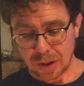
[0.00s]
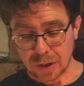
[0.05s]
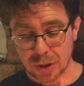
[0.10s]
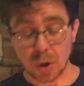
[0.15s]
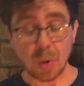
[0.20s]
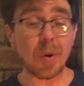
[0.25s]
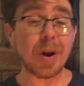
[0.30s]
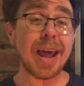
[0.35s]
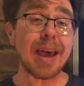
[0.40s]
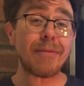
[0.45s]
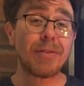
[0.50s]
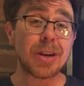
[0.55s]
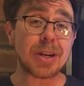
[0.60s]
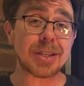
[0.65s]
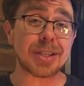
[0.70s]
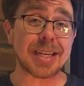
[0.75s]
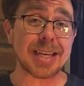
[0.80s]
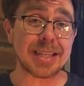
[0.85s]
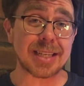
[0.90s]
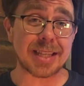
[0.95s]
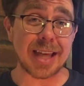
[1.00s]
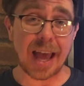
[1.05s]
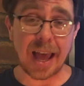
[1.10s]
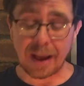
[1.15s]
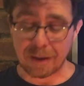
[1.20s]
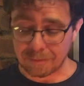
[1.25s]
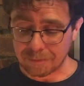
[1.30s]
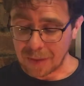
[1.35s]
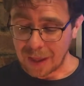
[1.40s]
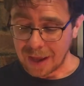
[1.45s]
So what evidence is
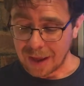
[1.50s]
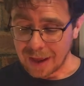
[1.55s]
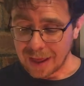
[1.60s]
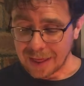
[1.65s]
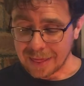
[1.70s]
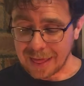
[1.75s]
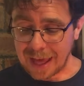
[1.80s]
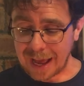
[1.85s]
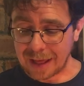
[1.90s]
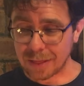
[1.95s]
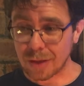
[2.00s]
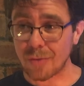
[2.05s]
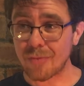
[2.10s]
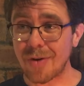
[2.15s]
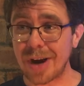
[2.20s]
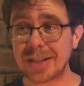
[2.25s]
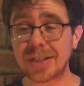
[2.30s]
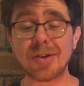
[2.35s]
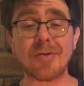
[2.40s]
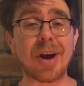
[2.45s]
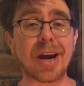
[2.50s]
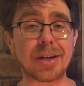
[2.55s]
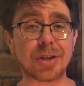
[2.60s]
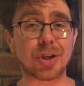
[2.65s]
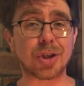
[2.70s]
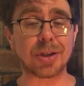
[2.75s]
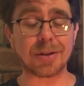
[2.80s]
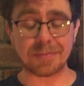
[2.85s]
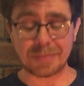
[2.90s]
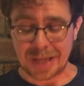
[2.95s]
there that the
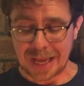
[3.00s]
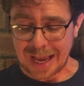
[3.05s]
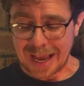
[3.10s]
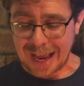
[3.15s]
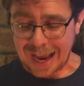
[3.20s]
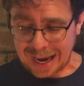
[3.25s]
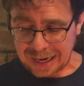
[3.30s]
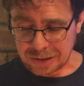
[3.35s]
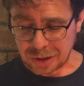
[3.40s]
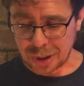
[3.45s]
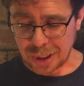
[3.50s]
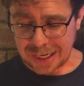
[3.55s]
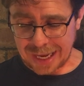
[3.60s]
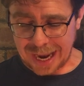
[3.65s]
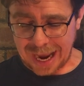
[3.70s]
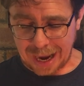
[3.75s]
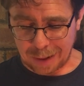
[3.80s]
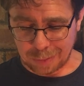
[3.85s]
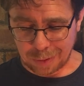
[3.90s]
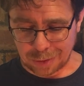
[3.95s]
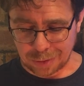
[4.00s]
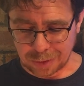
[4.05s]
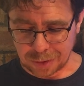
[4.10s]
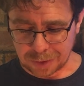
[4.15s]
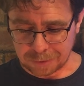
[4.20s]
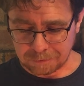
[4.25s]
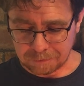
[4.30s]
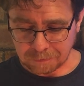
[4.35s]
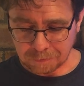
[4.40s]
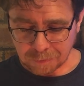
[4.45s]
resurrection actually happened?
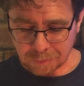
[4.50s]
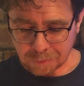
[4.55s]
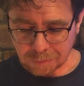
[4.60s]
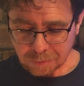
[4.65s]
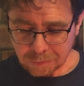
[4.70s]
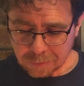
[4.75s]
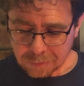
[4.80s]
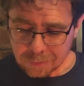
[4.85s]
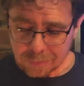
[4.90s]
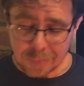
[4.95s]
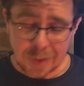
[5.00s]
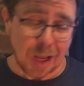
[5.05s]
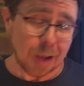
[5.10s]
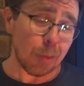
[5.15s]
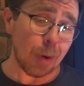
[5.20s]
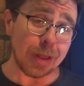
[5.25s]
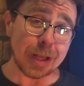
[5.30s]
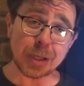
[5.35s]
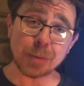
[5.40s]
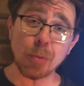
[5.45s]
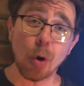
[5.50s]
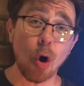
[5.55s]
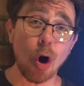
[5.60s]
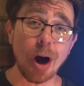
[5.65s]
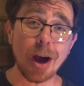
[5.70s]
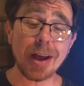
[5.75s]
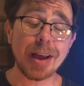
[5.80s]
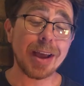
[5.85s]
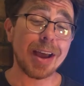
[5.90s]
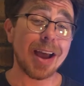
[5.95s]
Well, there's
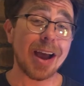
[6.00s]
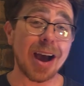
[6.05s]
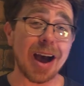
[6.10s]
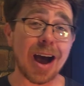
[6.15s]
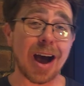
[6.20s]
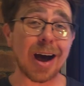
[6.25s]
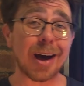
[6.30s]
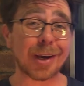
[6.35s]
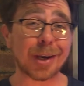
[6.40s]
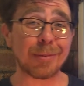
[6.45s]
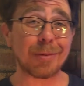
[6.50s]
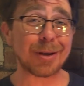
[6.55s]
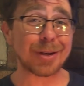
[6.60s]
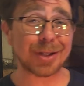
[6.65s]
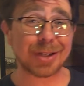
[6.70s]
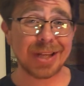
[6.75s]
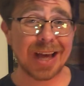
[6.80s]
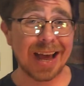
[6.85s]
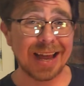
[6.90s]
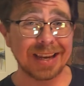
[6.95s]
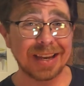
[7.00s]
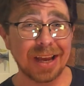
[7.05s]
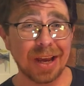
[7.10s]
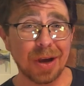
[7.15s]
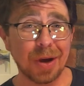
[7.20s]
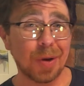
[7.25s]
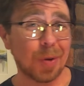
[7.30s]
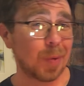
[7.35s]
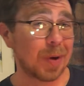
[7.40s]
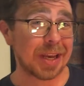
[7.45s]
more arguments than
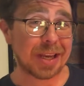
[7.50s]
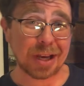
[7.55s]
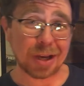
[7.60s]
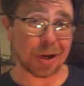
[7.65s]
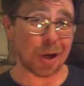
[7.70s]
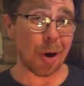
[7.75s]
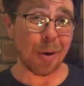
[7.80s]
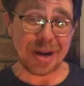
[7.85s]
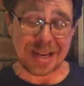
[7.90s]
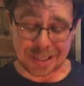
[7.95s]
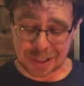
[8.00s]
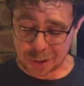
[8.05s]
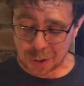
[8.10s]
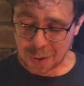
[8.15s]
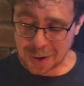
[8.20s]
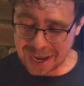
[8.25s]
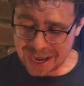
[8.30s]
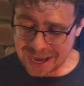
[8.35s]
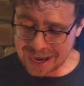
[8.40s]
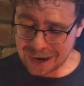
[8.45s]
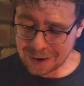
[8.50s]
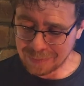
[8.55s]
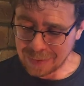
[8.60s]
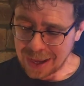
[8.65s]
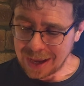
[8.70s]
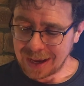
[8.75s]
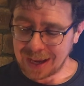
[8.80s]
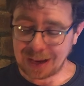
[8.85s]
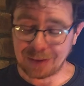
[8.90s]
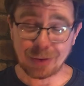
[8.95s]
we can go into here.
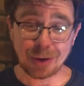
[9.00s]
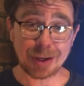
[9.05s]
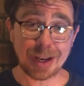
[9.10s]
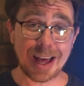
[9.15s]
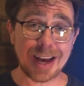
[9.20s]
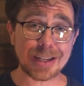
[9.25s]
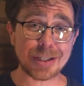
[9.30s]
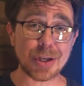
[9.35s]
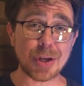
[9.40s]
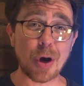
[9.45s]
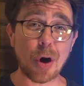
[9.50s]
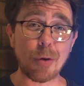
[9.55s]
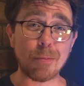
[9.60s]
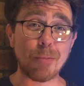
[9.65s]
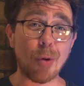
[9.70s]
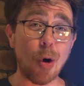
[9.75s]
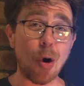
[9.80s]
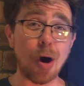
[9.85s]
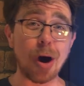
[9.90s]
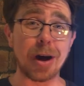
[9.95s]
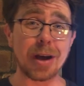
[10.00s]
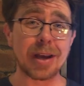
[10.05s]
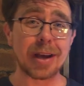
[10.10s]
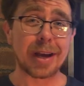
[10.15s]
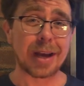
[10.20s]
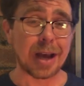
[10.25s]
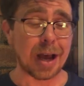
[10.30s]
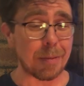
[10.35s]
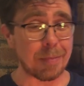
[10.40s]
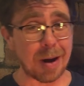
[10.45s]
If you'd like to know more
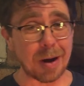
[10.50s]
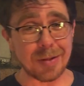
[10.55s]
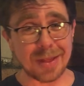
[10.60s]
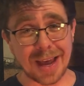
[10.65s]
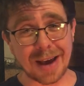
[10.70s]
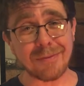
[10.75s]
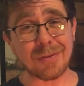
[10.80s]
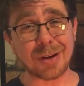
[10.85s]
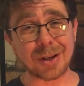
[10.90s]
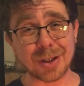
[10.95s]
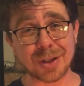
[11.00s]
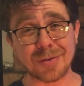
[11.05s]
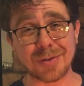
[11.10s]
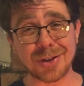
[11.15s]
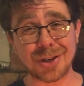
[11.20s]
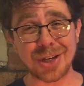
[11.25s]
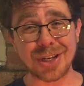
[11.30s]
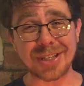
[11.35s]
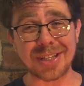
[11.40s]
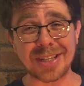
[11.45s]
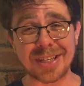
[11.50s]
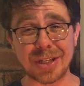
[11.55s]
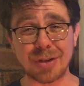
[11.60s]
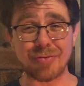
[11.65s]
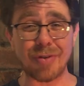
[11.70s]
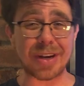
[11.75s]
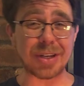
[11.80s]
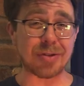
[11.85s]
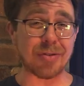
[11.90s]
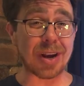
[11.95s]
about the evidence for
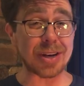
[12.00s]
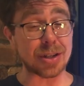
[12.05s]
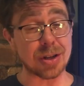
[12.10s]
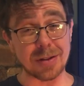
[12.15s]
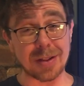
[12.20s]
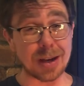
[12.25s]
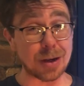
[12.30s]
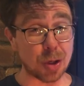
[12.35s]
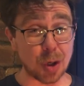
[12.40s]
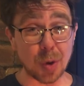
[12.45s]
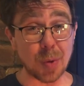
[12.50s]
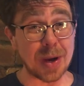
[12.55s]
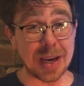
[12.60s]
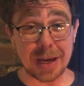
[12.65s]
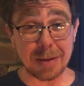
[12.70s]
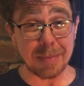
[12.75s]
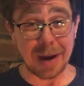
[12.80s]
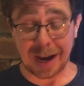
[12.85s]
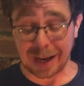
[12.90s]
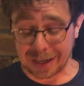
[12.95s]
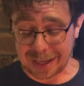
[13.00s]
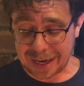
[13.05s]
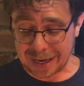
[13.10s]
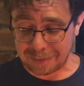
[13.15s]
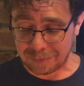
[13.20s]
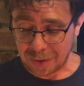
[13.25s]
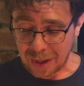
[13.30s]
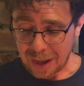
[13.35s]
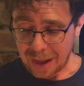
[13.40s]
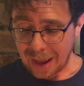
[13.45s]
Jesus' resurrection, then do email
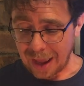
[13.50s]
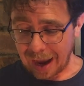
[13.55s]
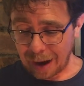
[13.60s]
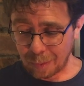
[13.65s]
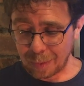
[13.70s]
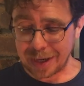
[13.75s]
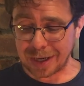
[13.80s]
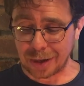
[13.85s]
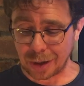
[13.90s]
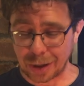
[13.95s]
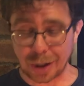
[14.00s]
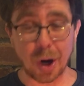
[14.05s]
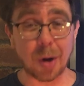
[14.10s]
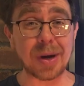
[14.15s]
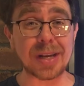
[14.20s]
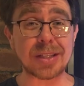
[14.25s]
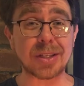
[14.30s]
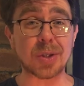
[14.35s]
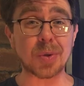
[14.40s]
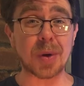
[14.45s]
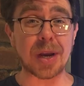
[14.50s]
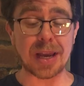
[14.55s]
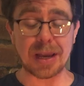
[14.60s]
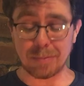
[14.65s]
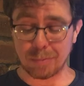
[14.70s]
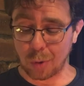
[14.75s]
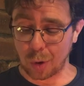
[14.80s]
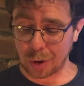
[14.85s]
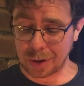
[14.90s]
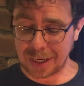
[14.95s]
in and we could go into it
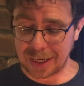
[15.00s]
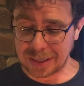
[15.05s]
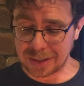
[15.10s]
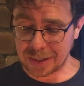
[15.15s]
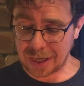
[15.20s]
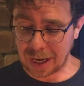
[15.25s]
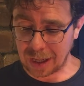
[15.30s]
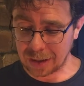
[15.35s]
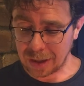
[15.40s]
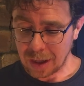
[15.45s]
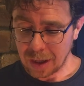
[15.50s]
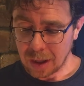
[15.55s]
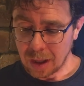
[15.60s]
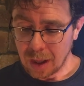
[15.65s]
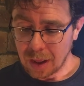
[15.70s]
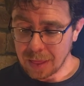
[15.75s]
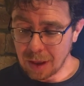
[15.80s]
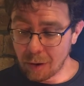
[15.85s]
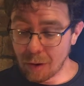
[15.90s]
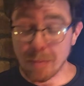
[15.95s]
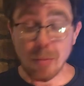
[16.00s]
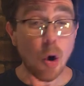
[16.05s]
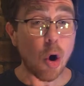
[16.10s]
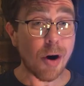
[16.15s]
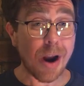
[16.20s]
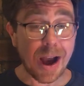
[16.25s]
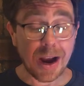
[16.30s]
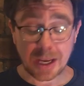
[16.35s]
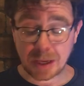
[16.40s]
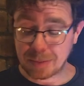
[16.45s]
in more detail. There are
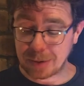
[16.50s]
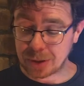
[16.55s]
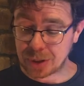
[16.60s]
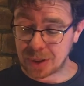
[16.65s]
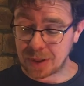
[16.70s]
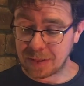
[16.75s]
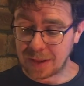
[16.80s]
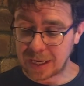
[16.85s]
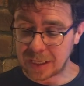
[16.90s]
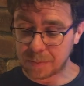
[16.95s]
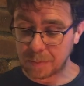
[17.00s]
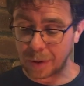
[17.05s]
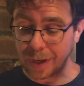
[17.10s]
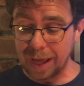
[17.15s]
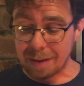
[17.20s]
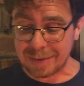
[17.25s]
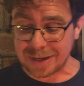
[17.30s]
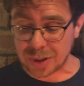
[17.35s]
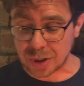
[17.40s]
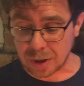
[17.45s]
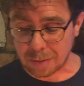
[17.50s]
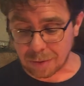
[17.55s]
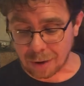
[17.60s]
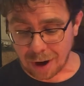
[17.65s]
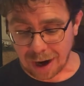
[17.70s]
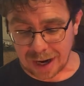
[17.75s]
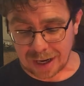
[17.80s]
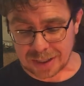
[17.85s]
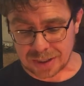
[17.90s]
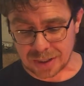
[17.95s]
more arguments than this, but let me
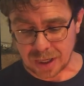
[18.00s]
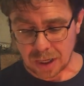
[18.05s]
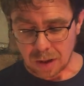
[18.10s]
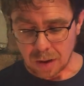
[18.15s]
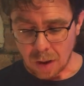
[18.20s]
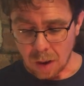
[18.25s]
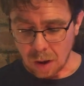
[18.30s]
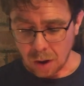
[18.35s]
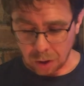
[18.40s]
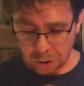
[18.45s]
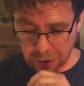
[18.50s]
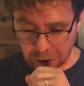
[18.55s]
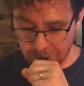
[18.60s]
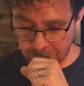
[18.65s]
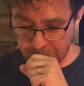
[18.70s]
summarise under